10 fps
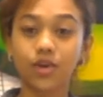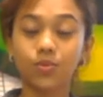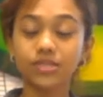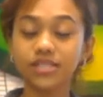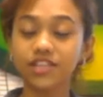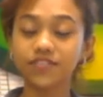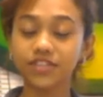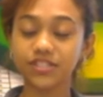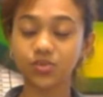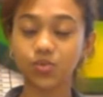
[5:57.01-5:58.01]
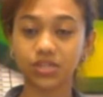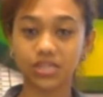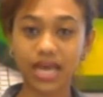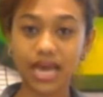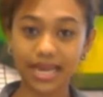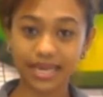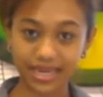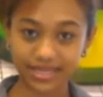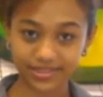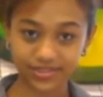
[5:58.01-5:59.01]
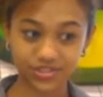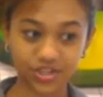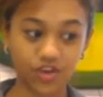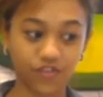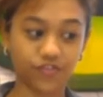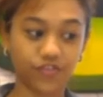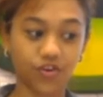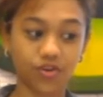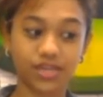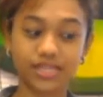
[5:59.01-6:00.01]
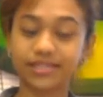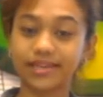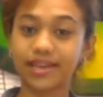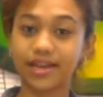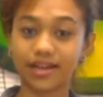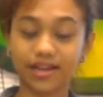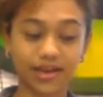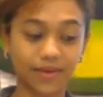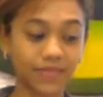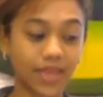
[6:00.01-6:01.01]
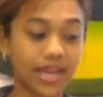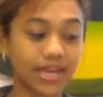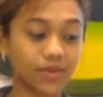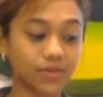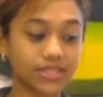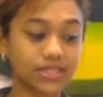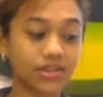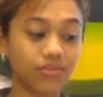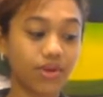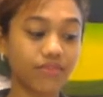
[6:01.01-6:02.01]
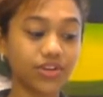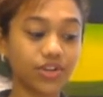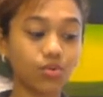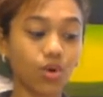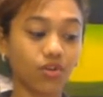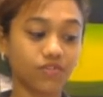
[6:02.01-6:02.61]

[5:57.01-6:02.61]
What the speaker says: We see the first quarter highlights for Nestle Lanka. Now we see the revenue of